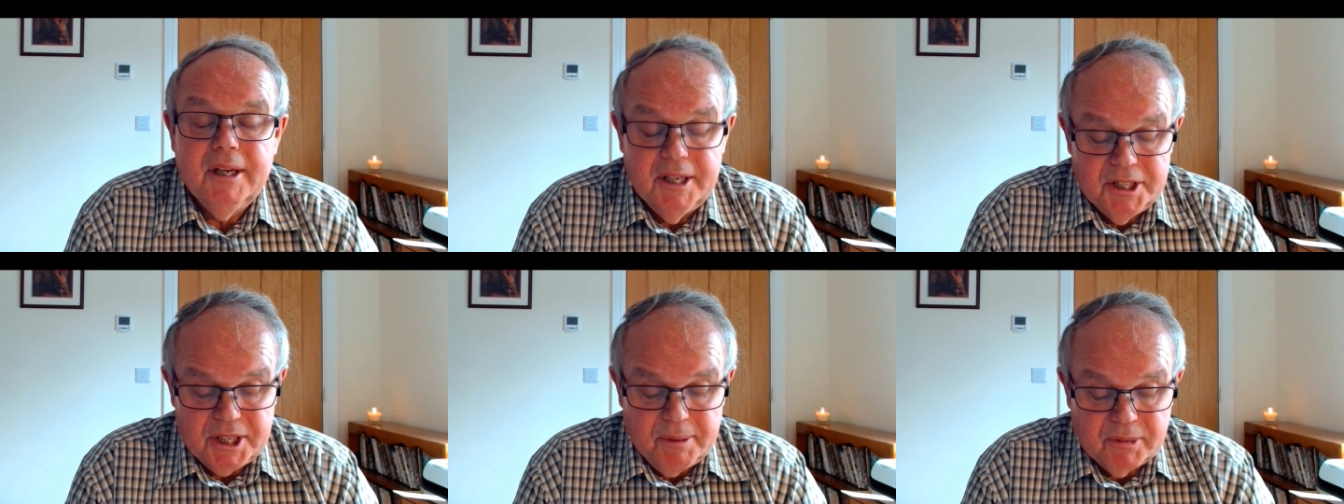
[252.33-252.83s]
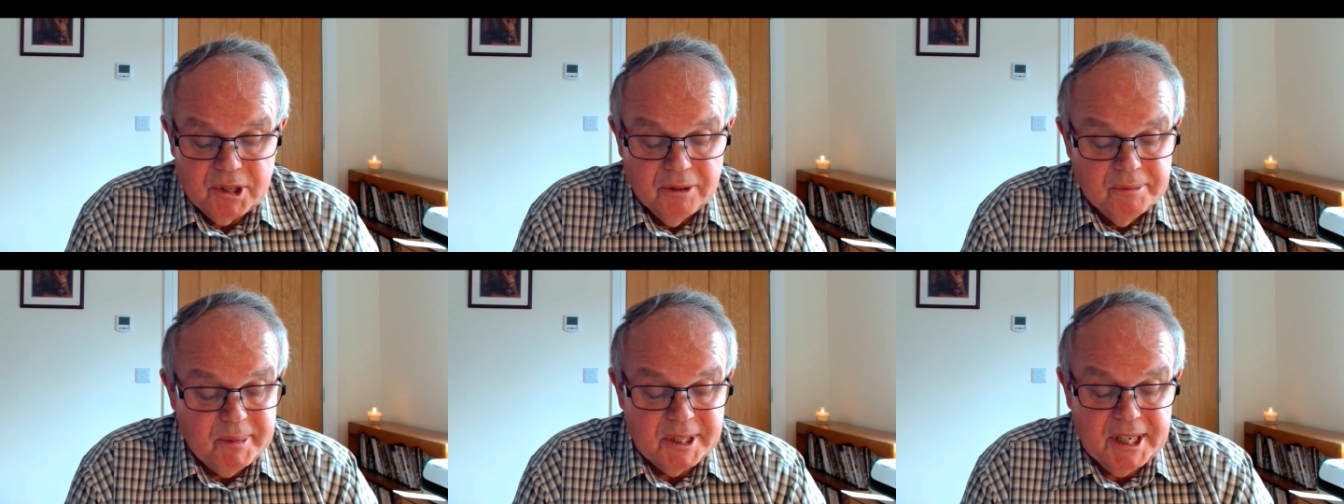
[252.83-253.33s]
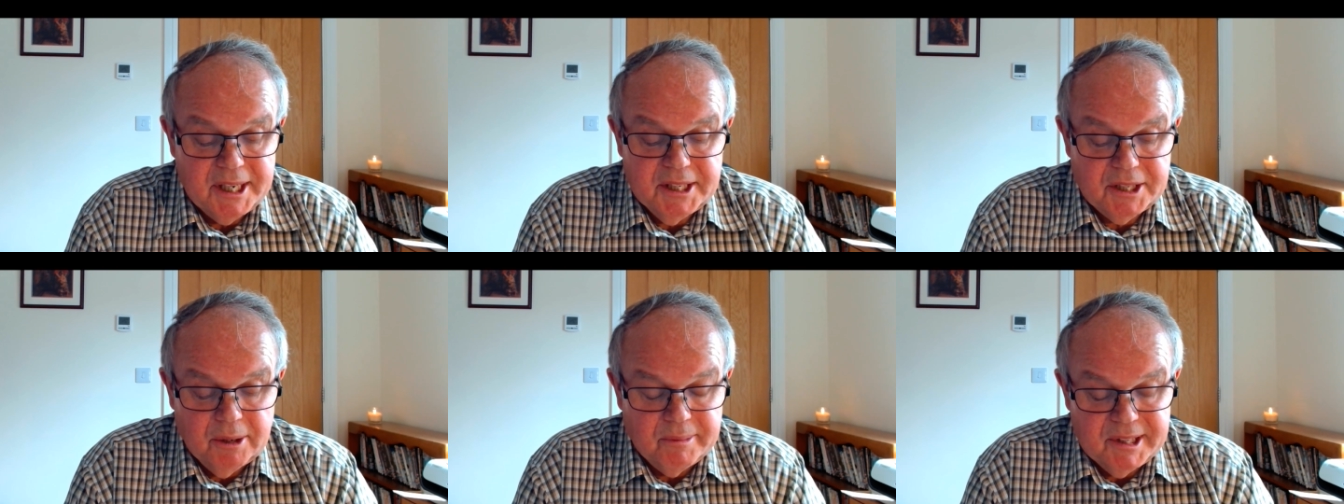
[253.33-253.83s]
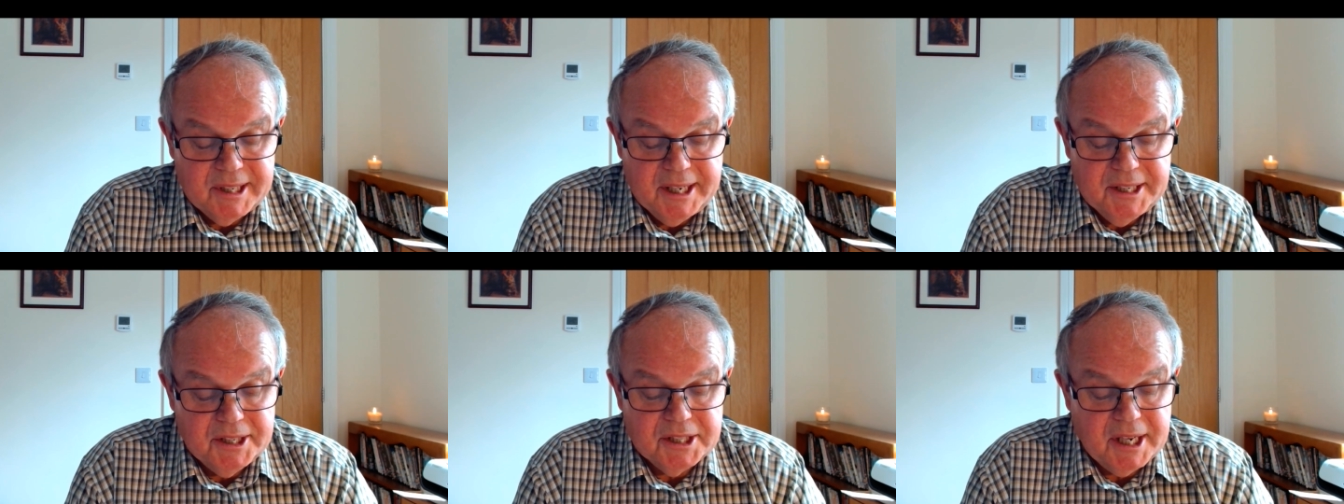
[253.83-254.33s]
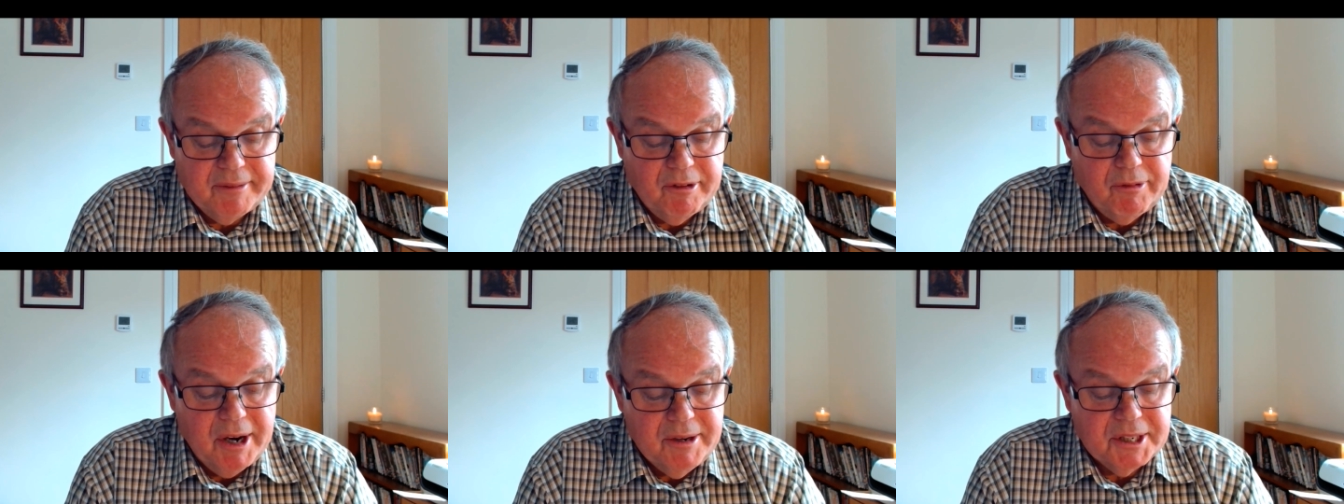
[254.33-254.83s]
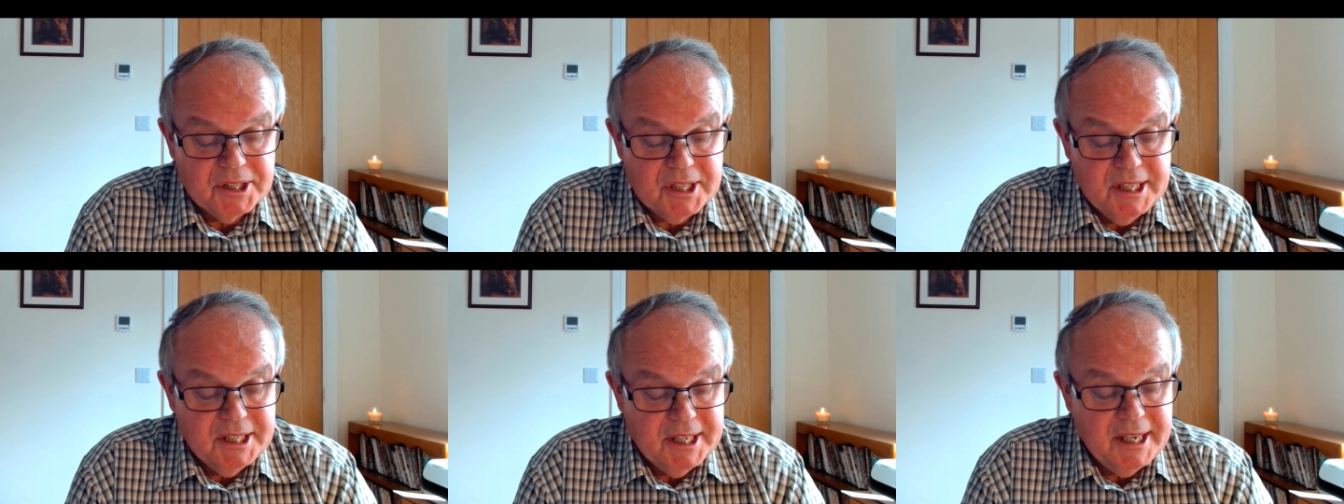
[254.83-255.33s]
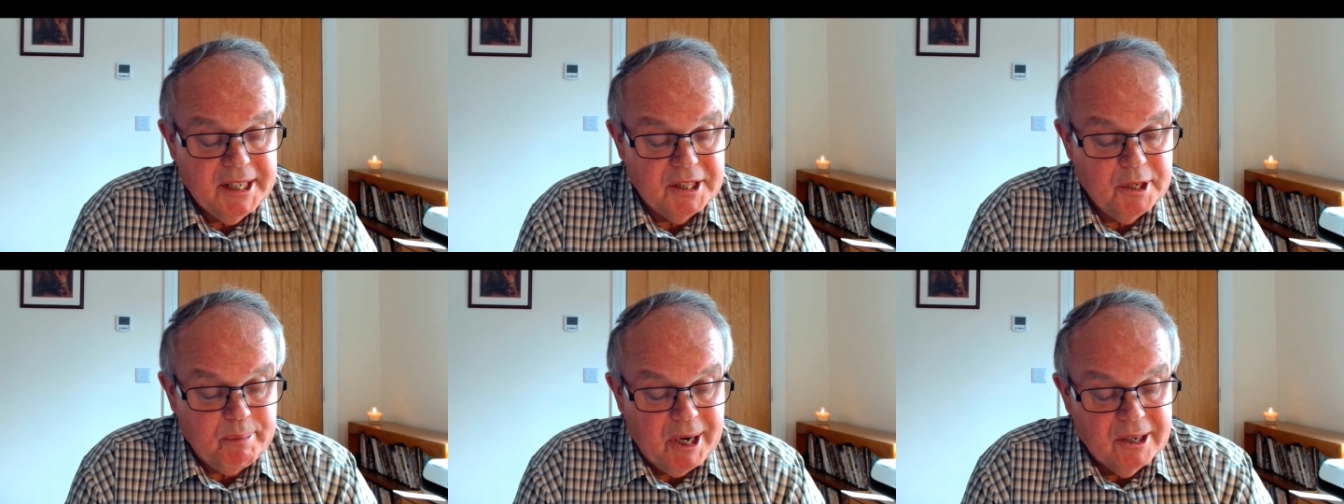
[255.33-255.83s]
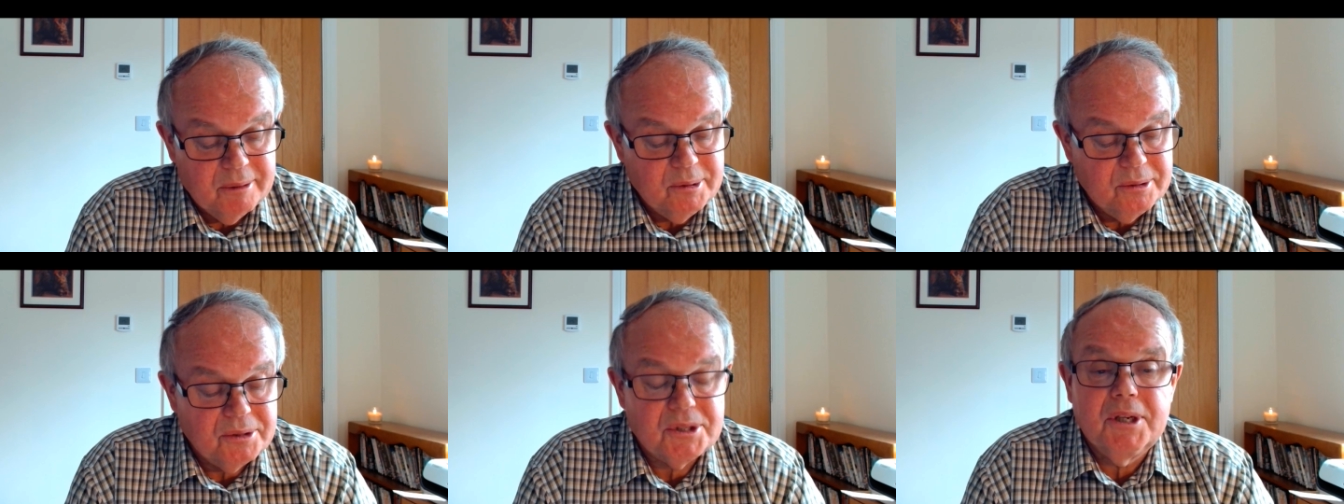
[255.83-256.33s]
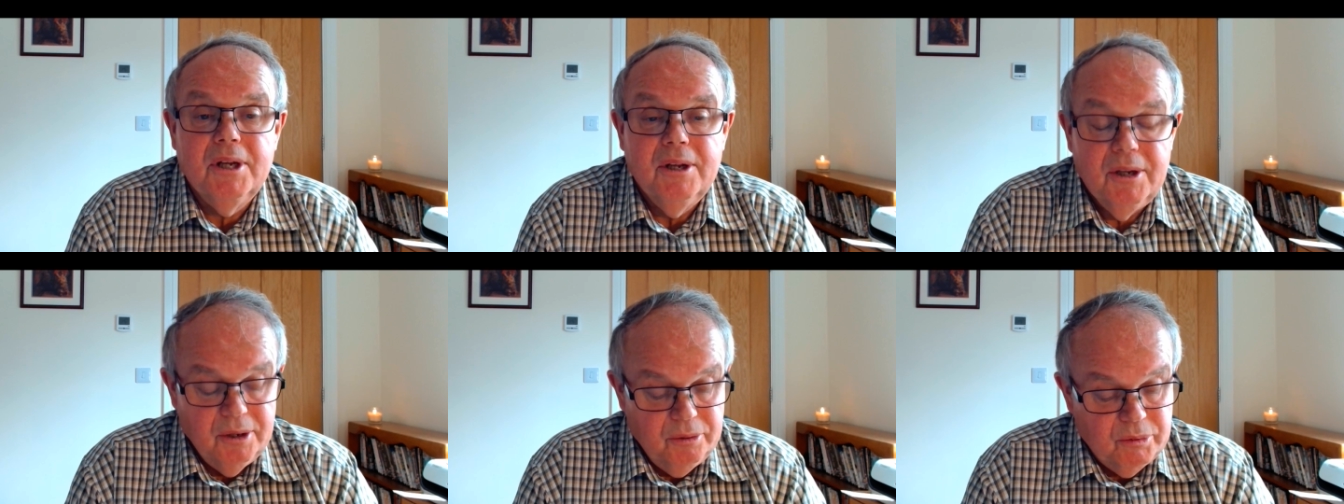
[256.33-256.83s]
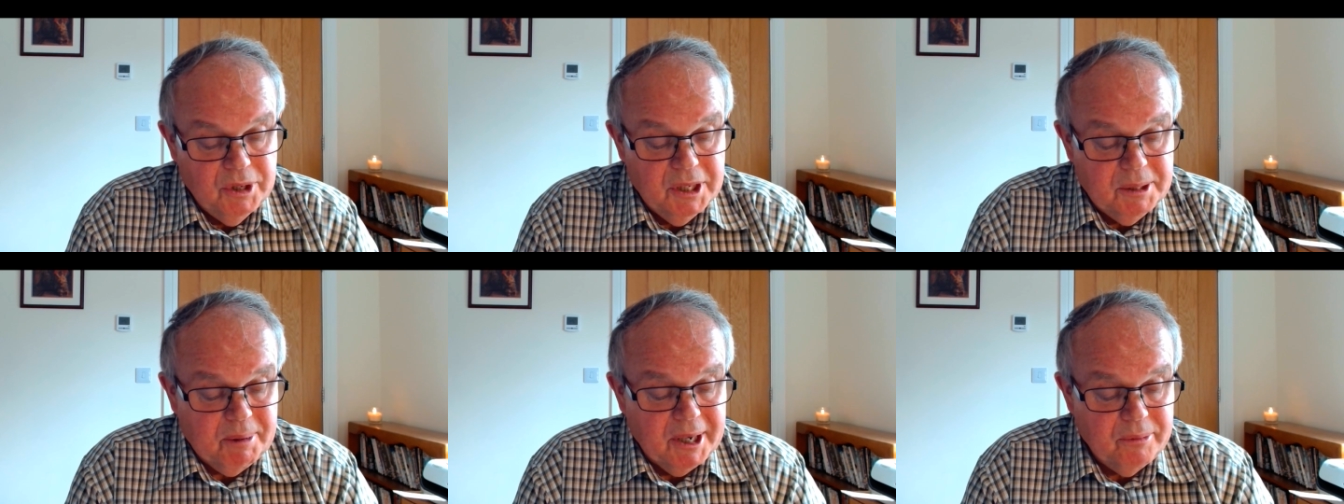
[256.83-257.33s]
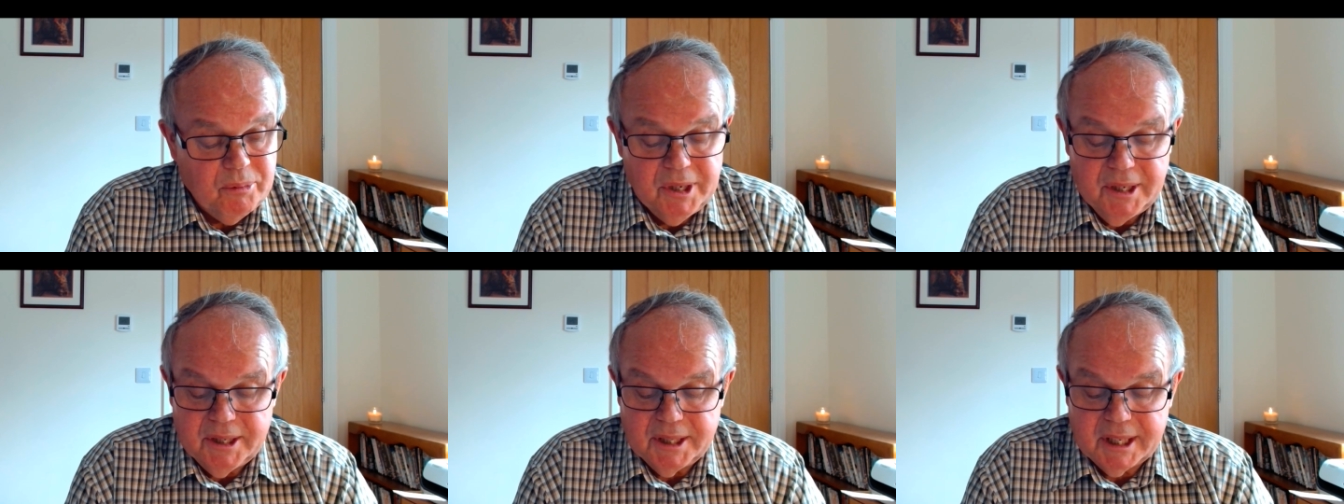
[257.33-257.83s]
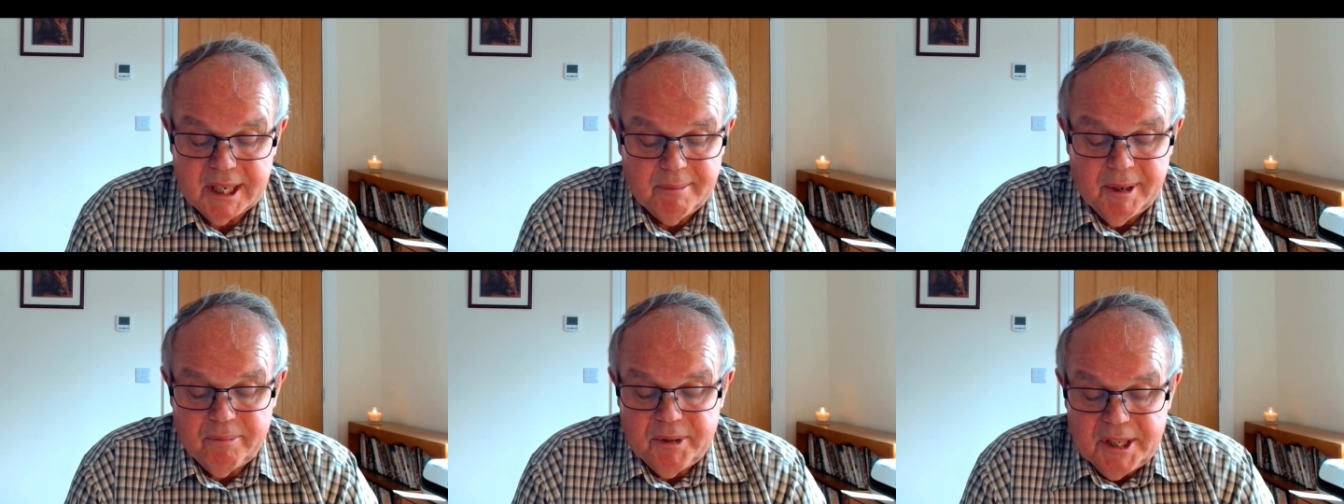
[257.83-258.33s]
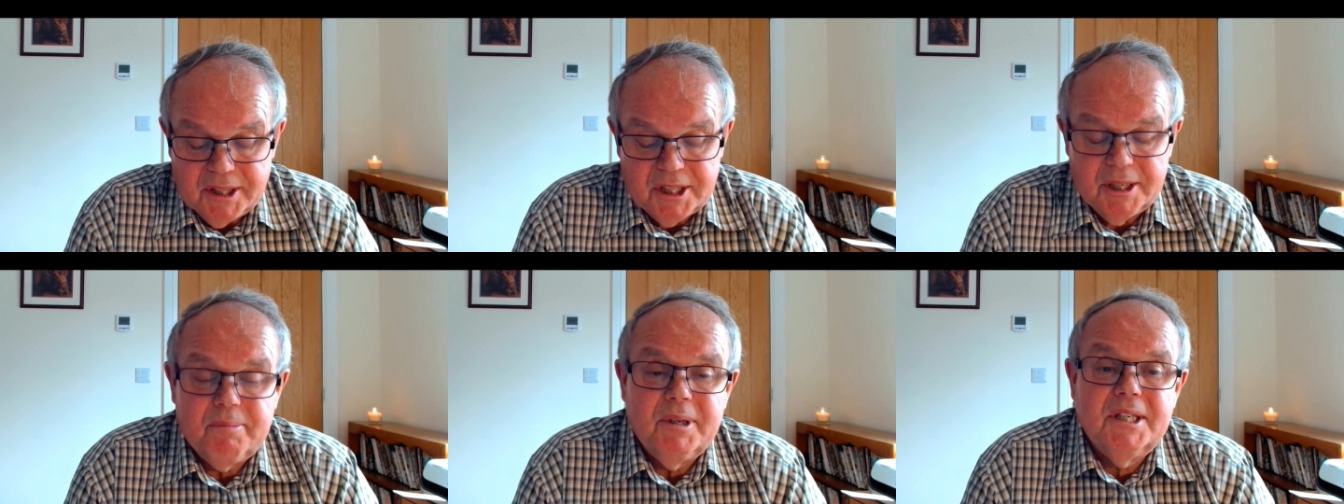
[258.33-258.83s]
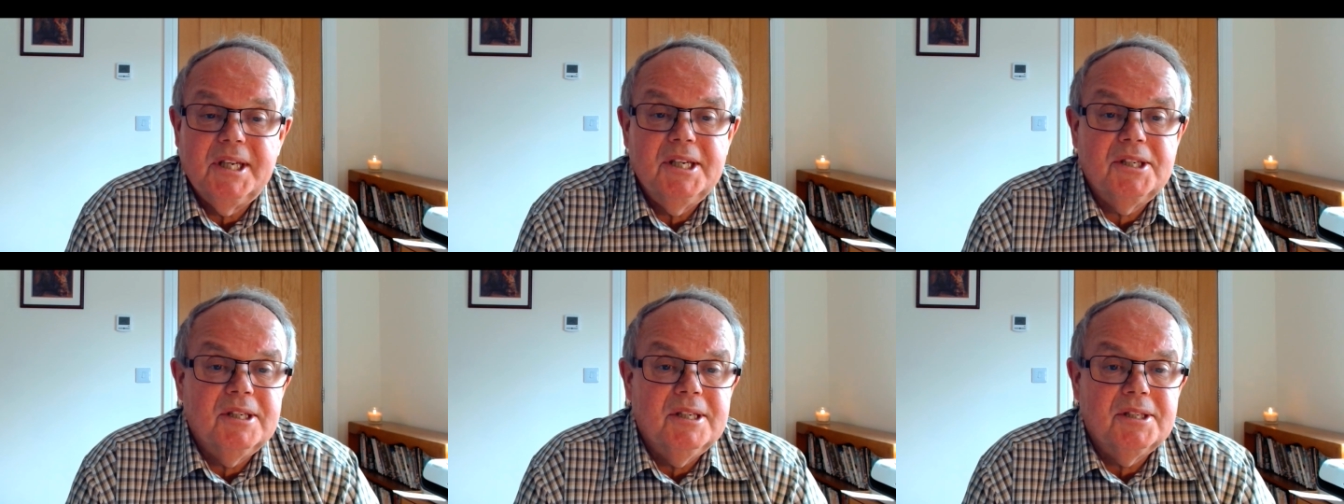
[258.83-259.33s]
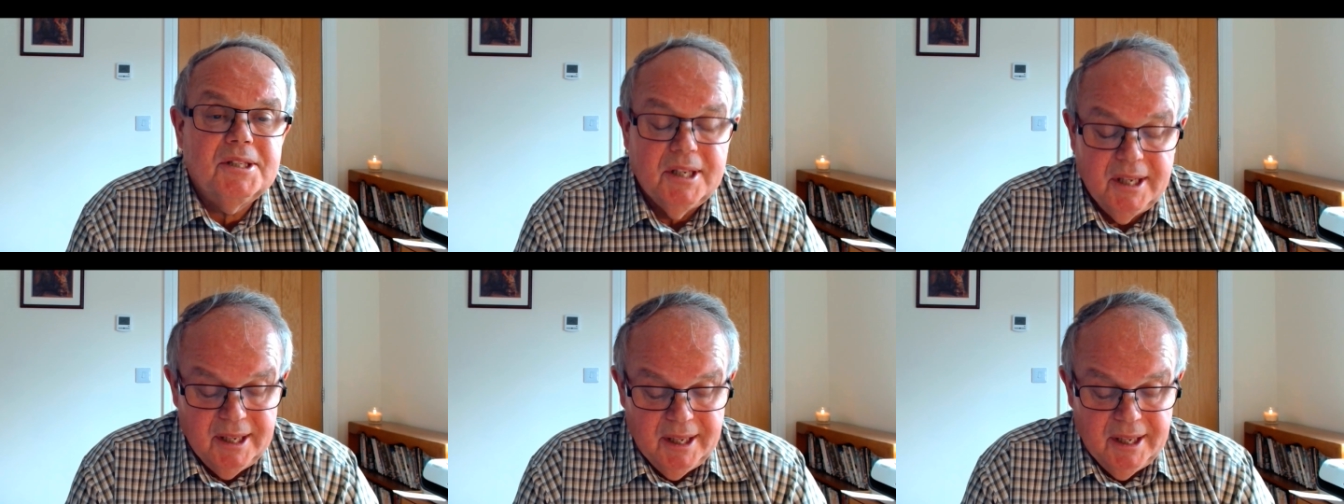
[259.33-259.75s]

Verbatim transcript: Some commentators have erroneously taken the parables word by word and come up with interpretations